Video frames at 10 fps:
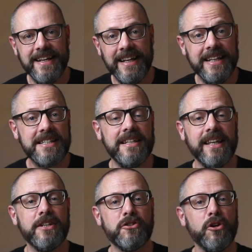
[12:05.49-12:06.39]

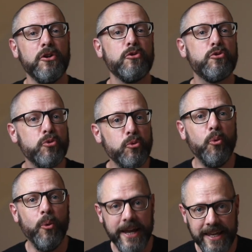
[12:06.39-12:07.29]
listening is a
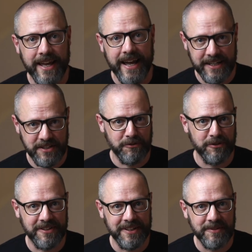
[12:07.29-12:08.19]
two-way
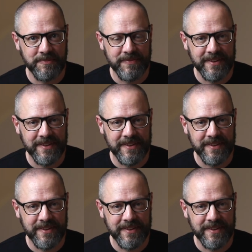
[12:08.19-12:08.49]
activity.